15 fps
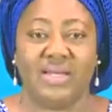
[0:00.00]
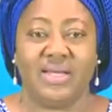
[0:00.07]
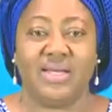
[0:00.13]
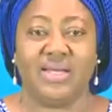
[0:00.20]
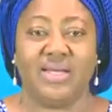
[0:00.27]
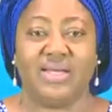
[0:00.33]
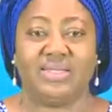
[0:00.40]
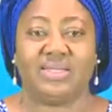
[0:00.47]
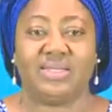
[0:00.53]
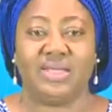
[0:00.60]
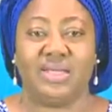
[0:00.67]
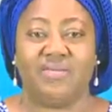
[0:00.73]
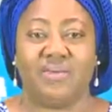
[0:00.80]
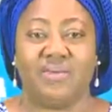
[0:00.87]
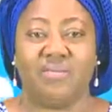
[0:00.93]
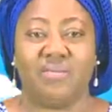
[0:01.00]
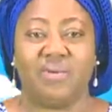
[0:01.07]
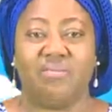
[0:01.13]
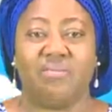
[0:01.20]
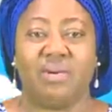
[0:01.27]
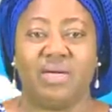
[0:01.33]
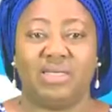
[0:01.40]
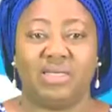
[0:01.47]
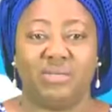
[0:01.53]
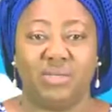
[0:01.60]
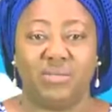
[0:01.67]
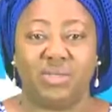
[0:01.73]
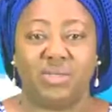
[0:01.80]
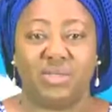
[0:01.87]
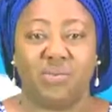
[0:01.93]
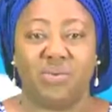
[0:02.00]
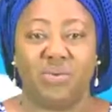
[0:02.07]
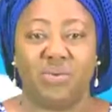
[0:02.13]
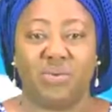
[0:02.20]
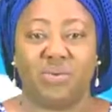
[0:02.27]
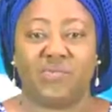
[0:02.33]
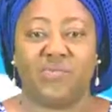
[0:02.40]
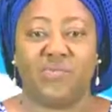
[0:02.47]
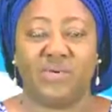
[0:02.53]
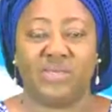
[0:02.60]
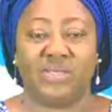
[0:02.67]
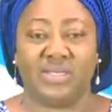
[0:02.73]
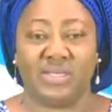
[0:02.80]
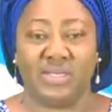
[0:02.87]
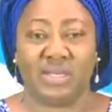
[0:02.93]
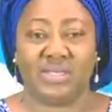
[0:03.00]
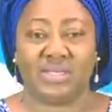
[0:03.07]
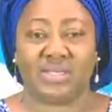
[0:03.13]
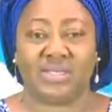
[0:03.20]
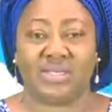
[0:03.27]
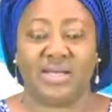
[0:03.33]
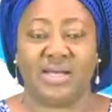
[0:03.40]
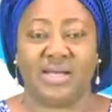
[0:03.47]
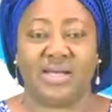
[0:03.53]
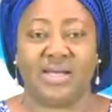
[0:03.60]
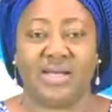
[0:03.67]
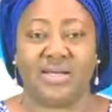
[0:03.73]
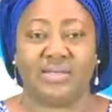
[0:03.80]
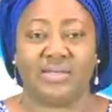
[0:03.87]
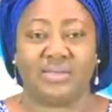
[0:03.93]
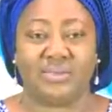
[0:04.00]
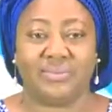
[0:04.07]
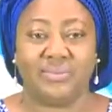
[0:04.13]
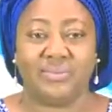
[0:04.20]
Let's give him maximum support for the task ahead.